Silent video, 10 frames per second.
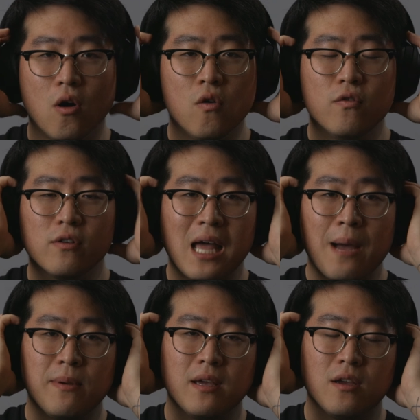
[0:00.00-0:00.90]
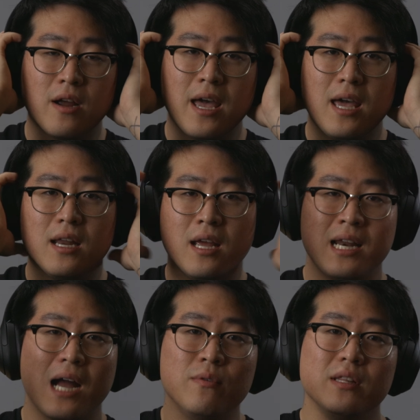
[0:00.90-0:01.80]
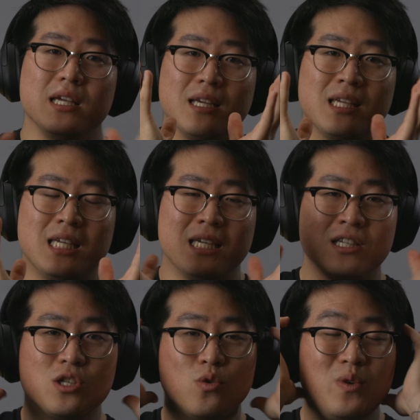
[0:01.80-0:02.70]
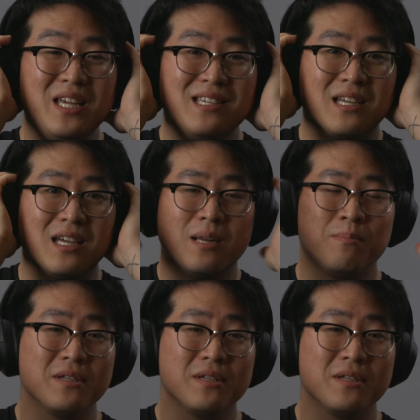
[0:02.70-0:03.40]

overlapping your head and not really squeezing it,